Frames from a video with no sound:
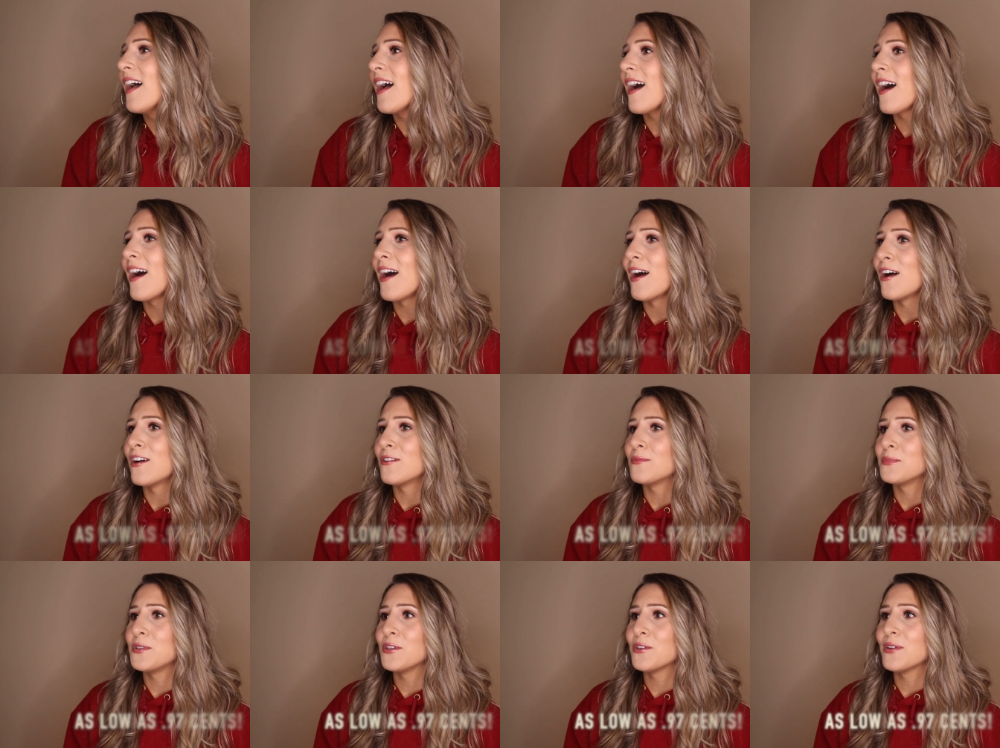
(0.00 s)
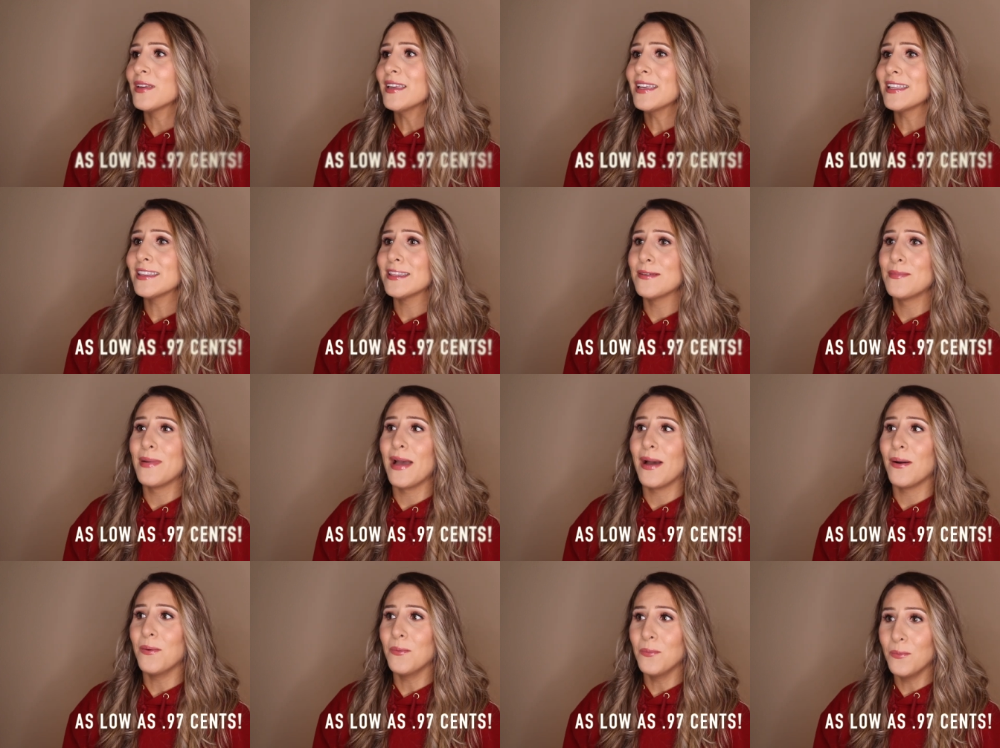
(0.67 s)
Um, you can get
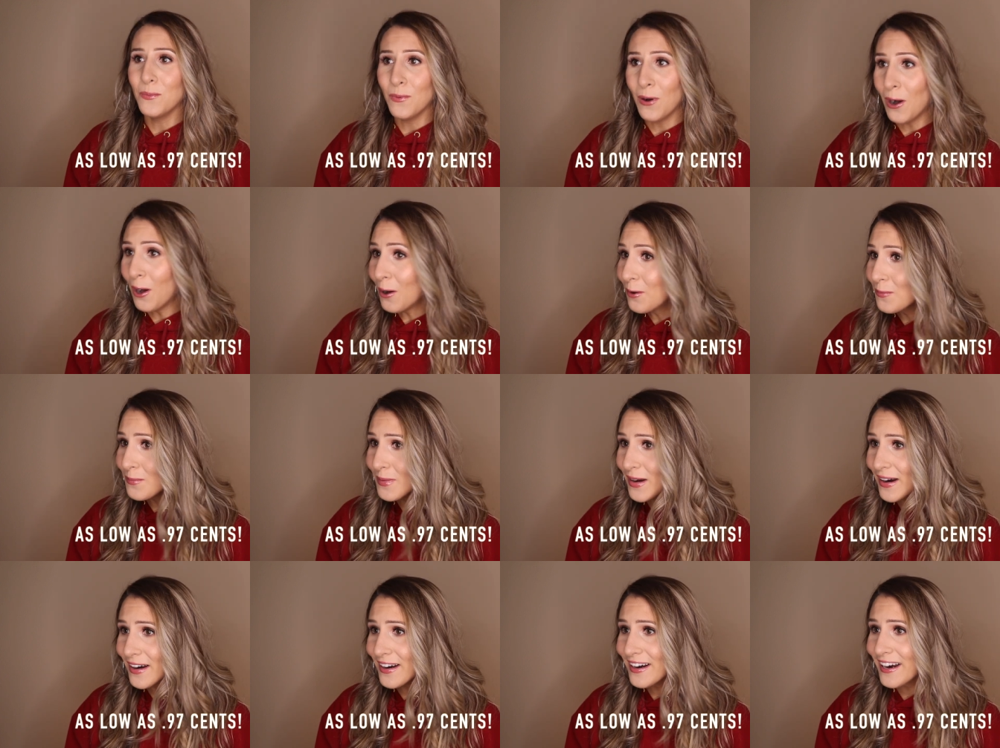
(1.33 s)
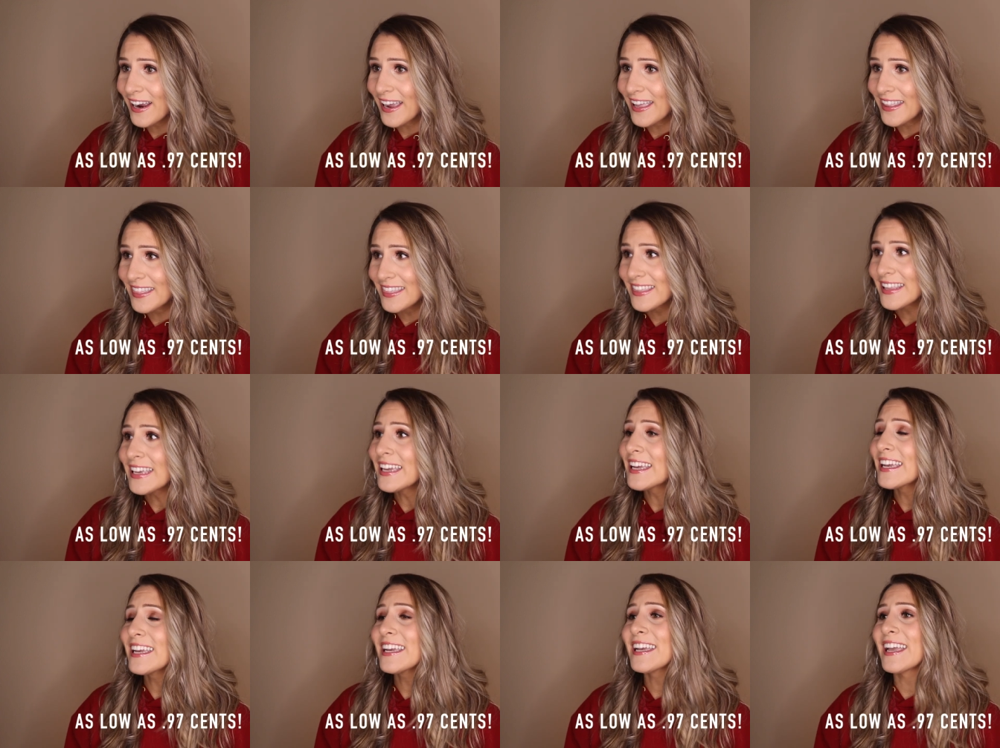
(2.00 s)
them at Walmart, I
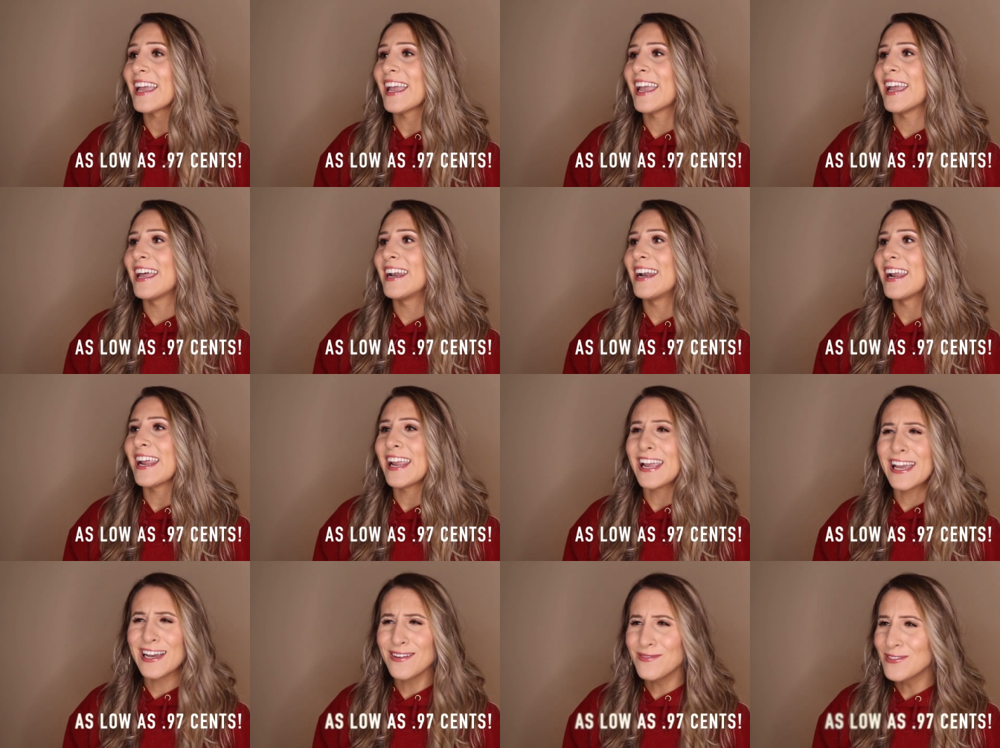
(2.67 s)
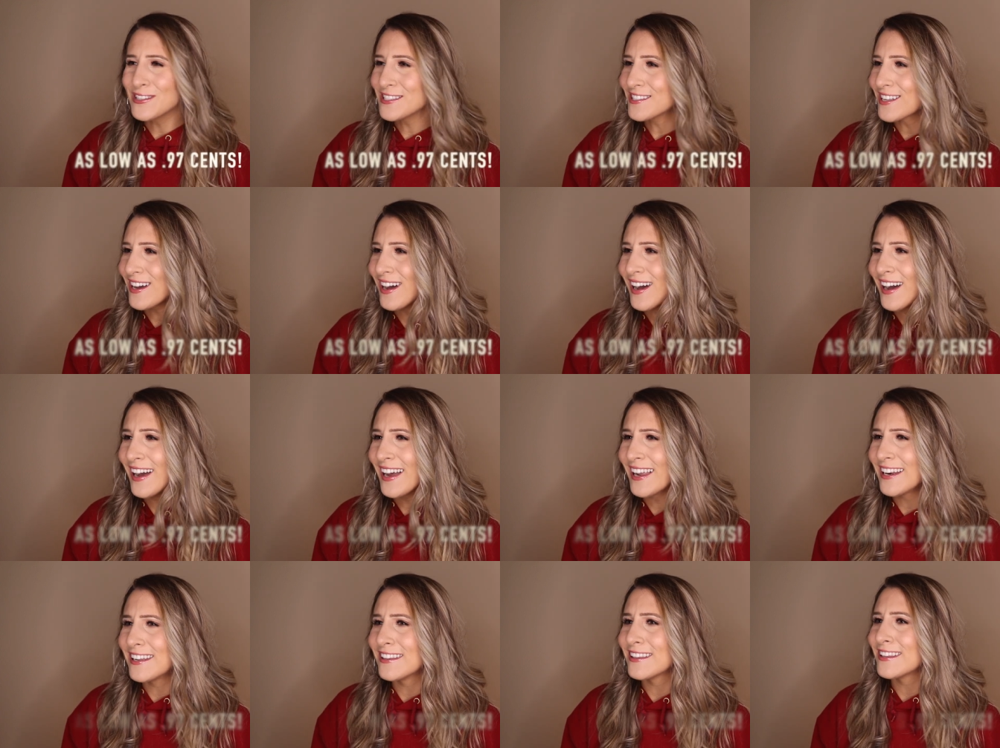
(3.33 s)
think, and
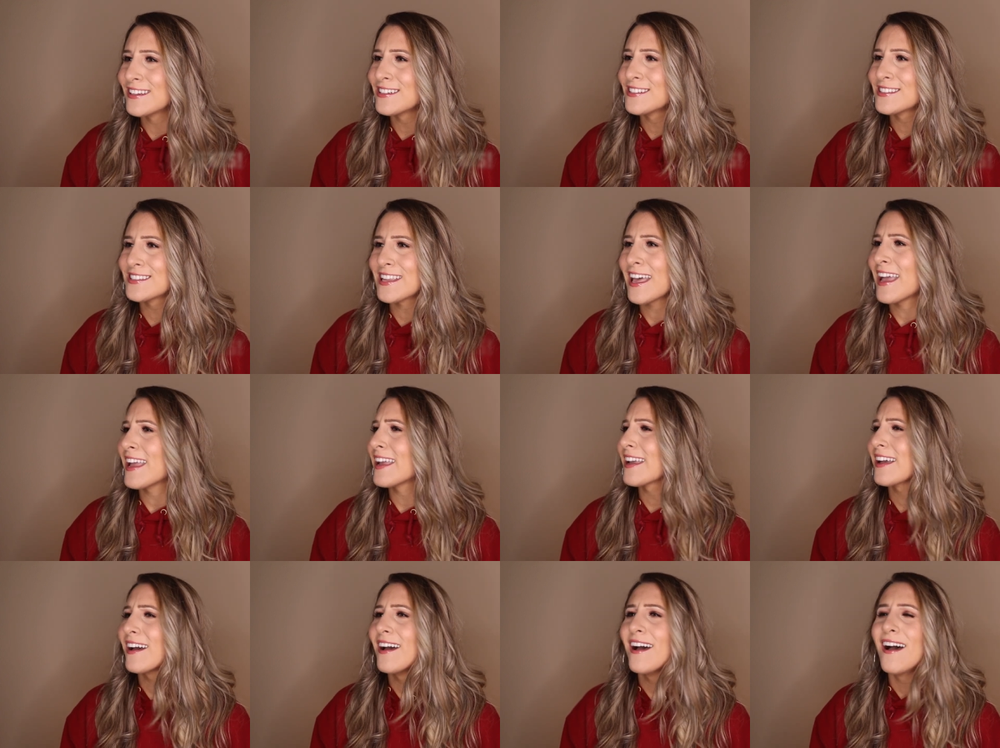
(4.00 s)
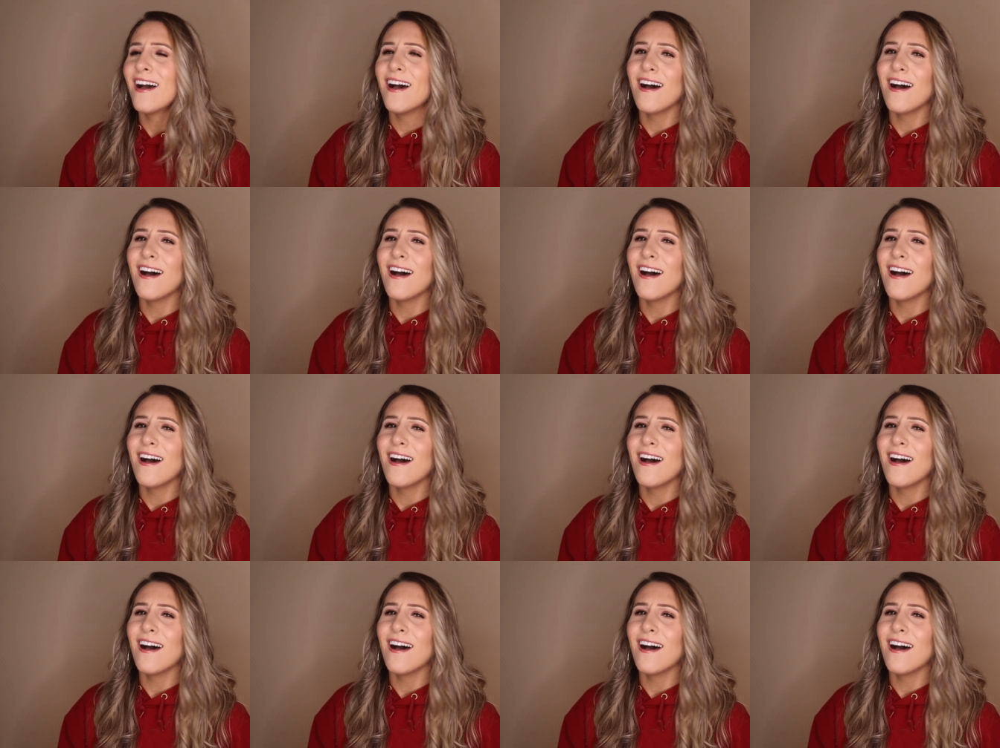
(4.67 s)
Amazon. There's like